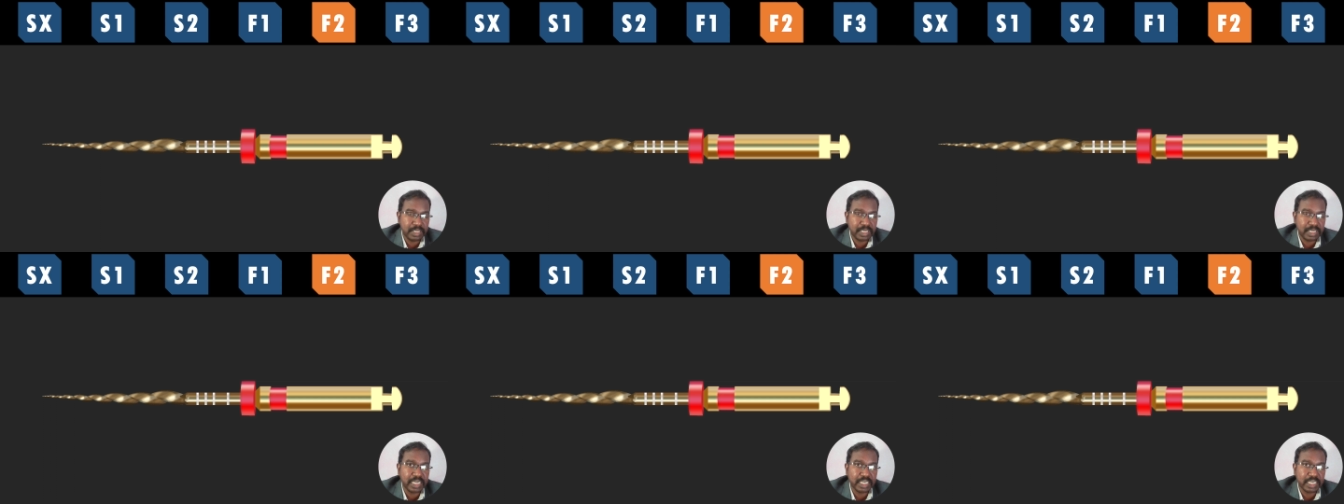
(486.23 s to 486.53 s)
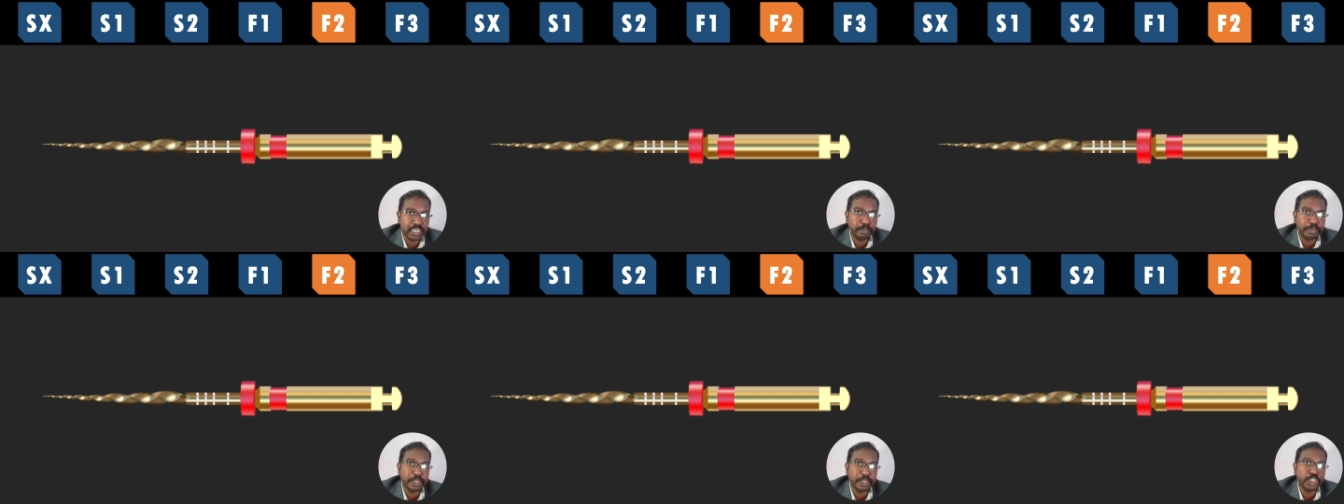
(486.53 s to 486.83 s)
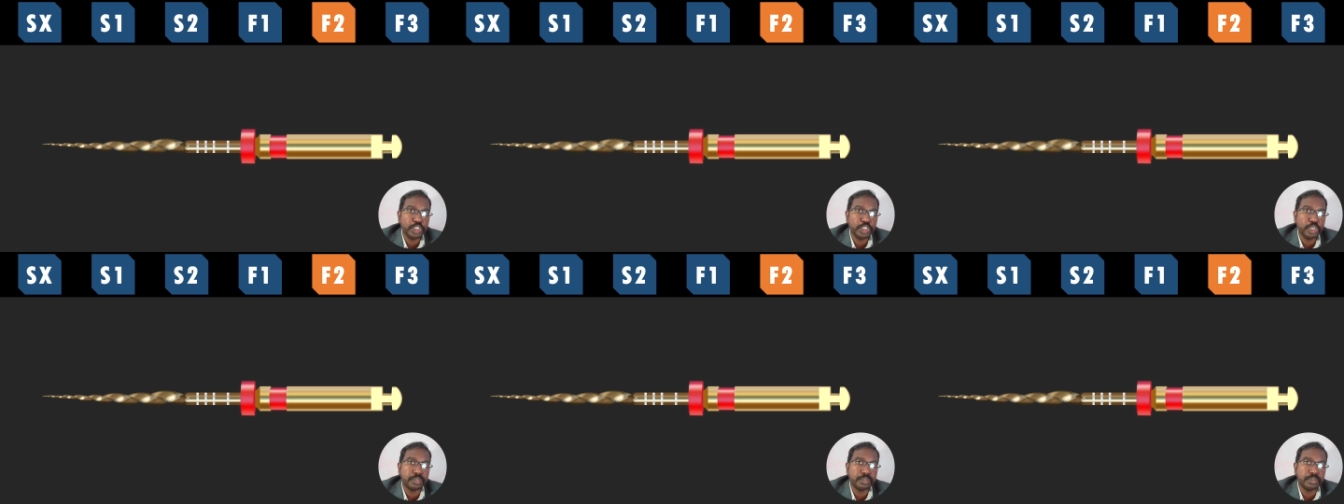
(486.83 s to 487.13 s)

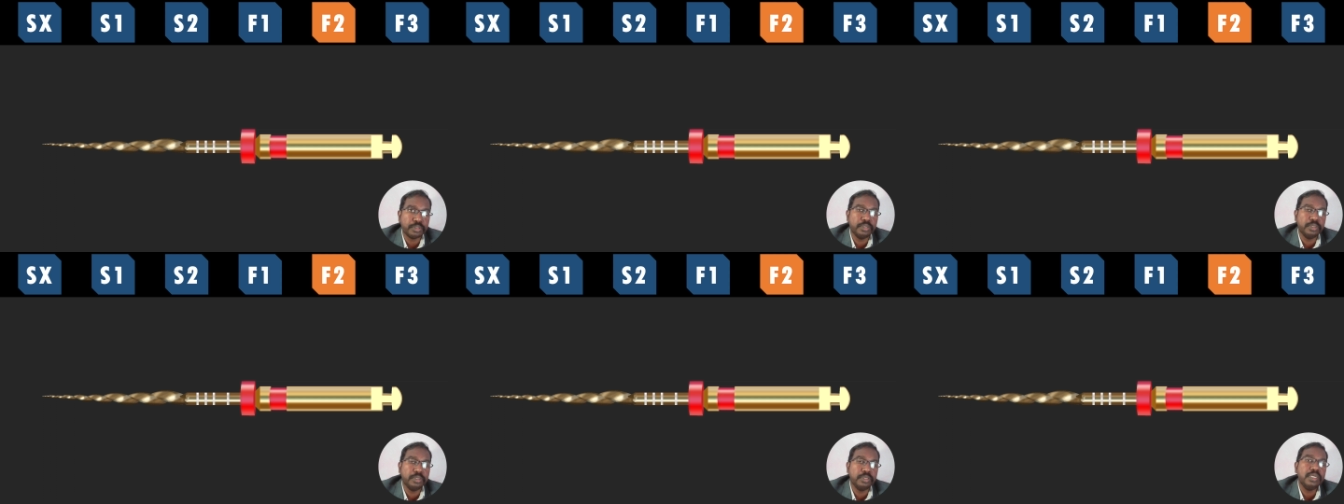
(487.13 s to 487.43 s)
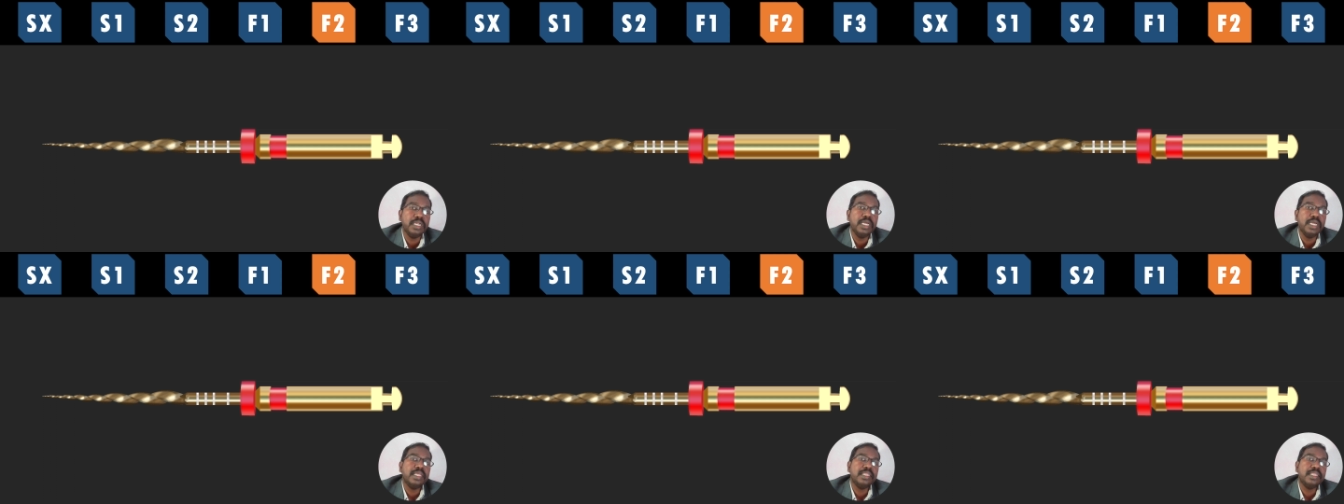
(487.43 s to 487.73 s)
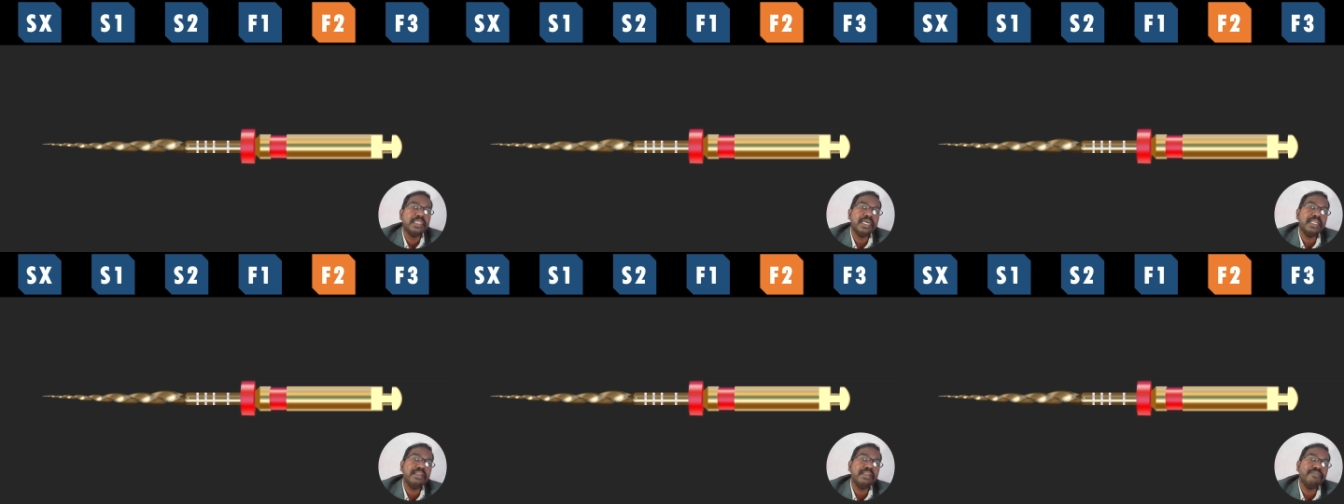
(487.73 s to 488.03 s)
gutta cone
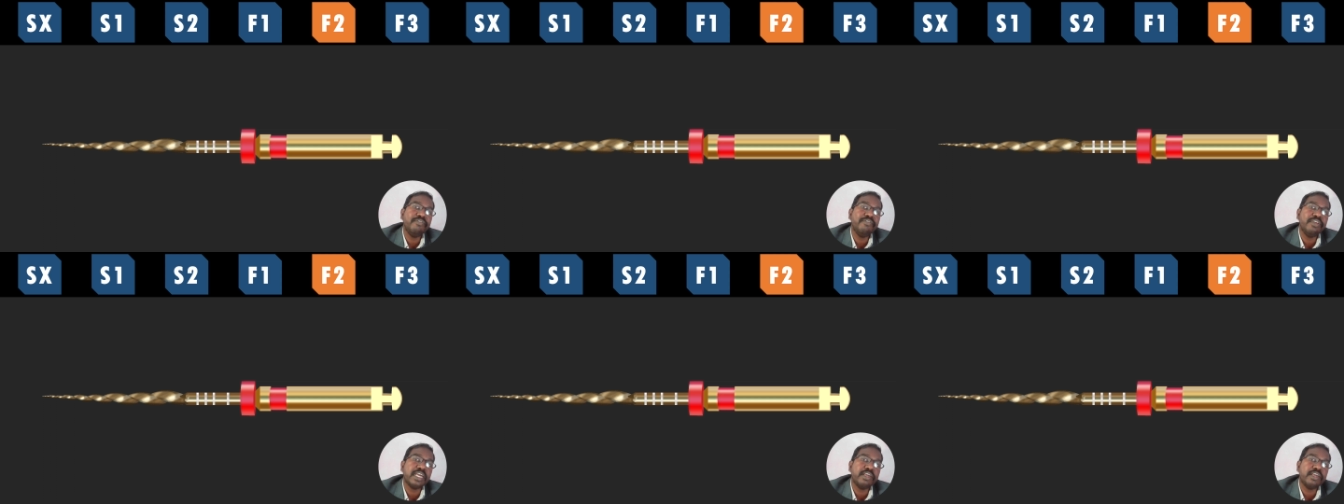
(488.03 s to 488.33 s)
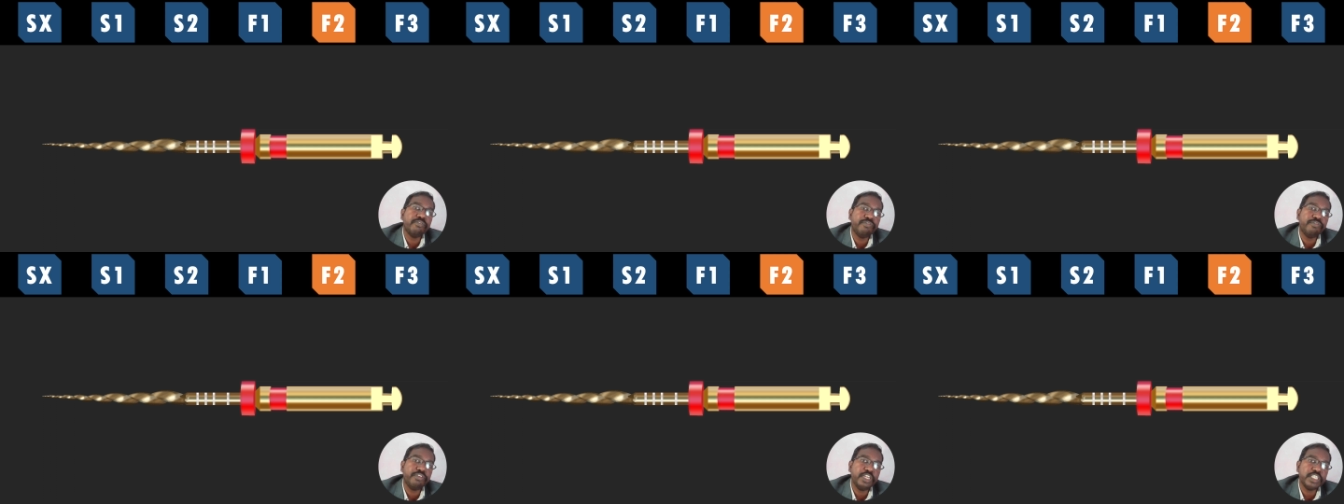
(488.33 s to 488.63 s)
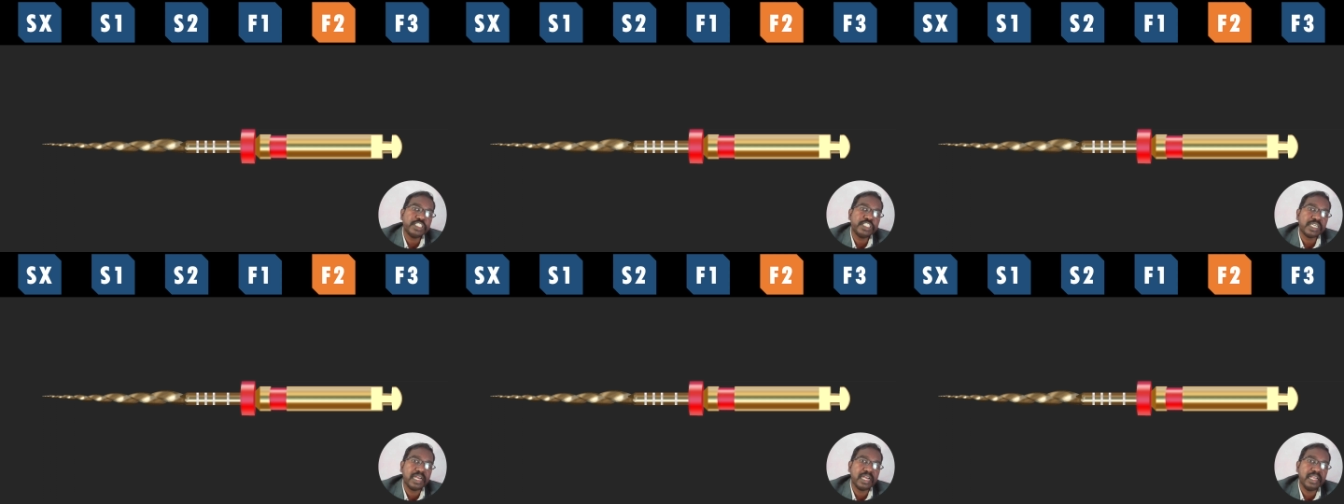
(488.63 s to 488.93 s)
then we can
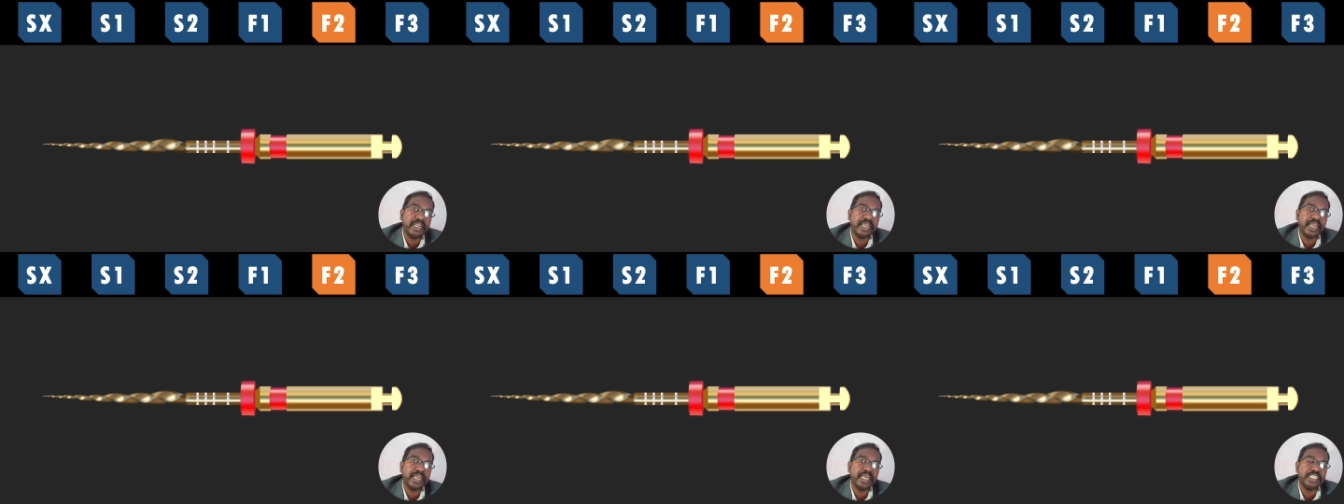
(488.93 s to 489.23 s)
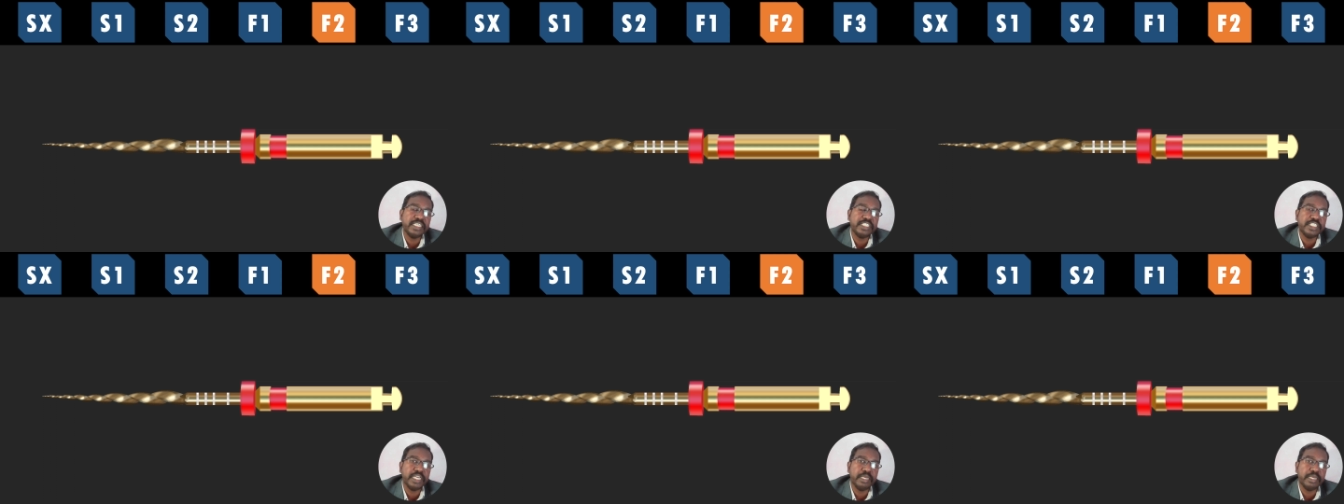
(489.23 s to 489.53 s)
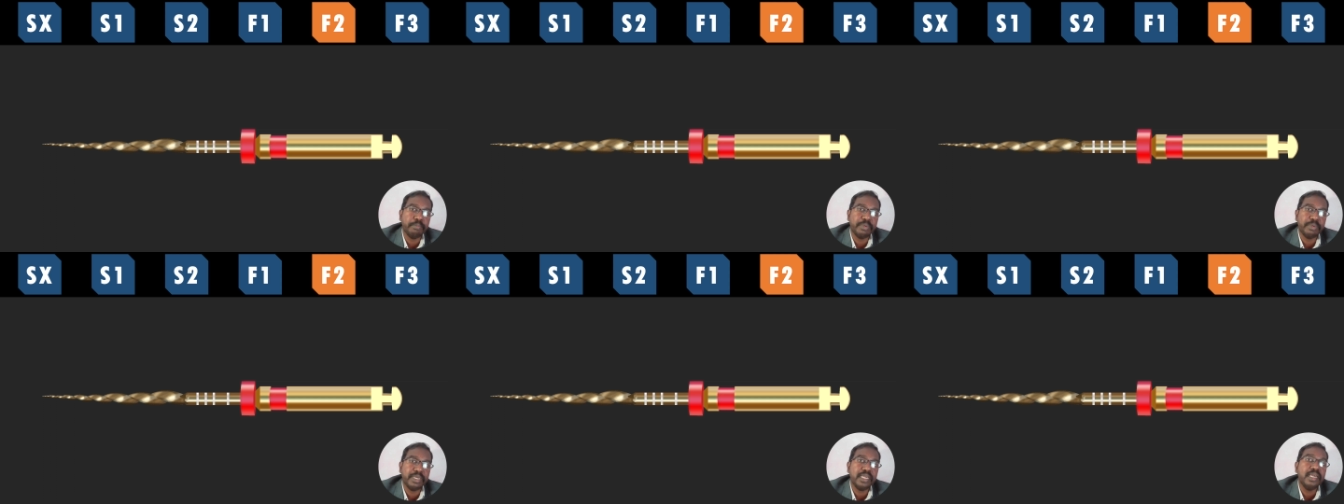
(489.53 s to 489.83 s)
finish cleaning and
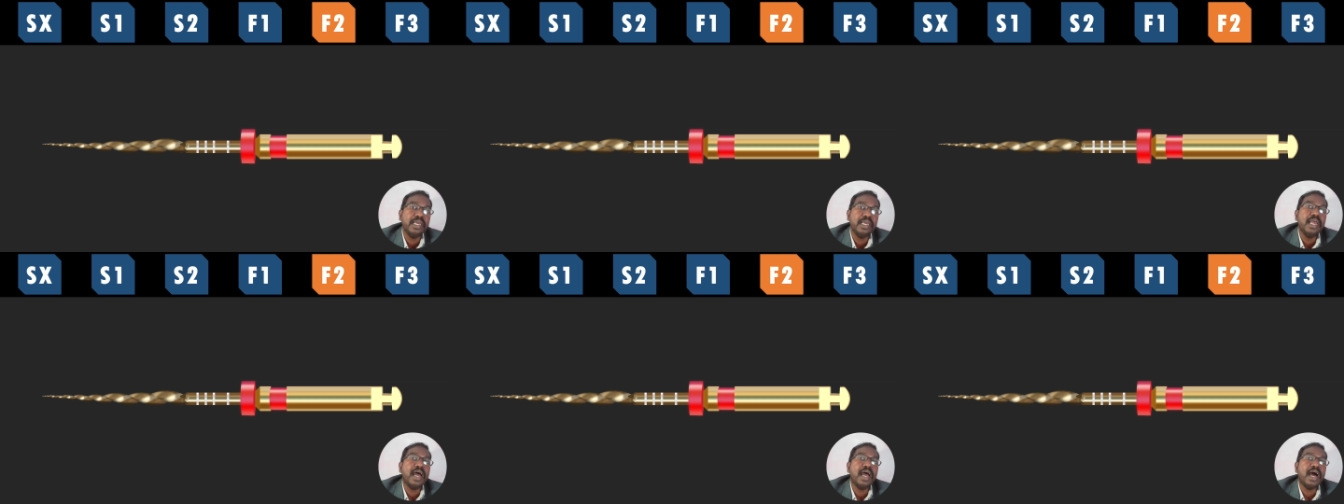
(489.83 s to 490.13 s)
shaping